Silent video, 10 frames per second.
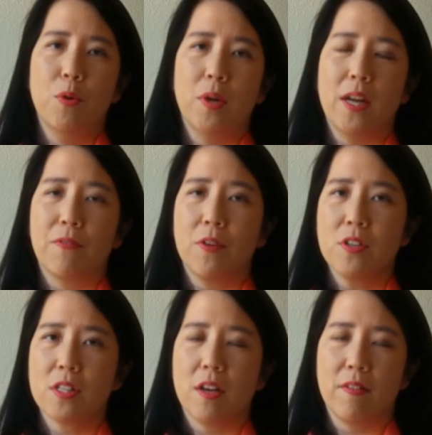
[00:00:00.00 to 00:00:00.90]
When I
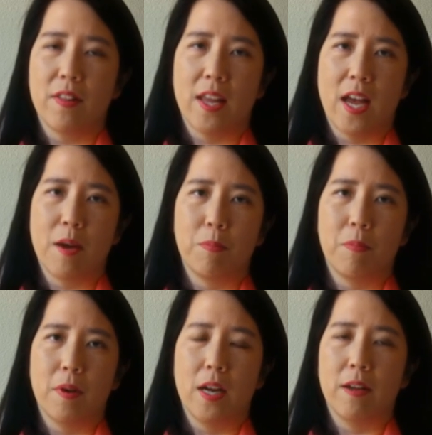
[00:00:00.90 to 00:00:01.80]
first thought of the app,
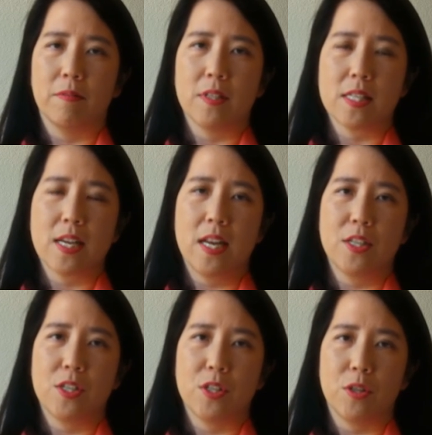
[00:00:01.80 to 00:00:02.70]
I
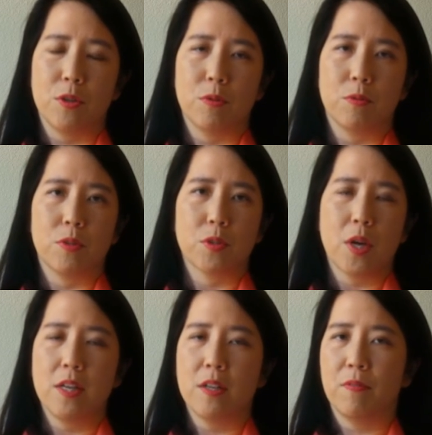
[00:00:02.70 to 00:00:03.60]
decided to
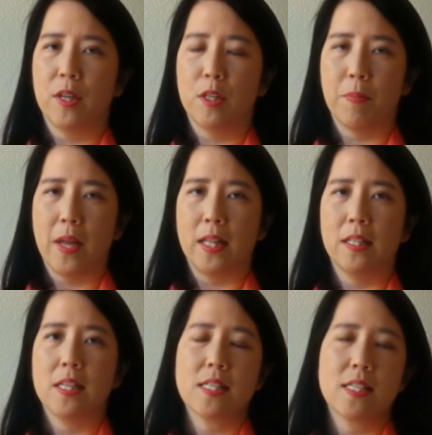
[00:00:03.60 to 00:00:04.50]
try to develop a
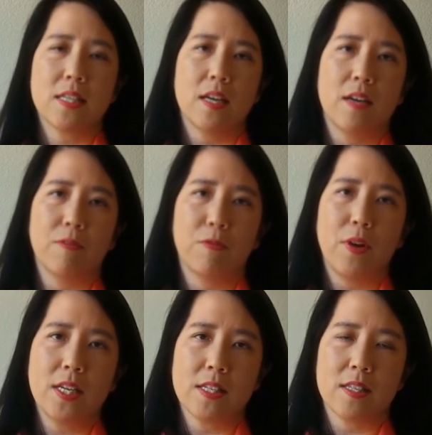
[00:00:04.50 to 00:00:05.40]
list of
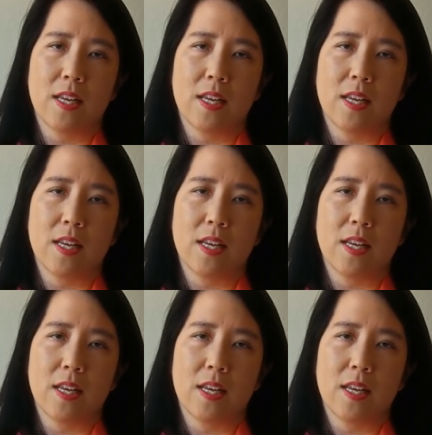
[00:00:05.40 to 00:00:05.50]
phrases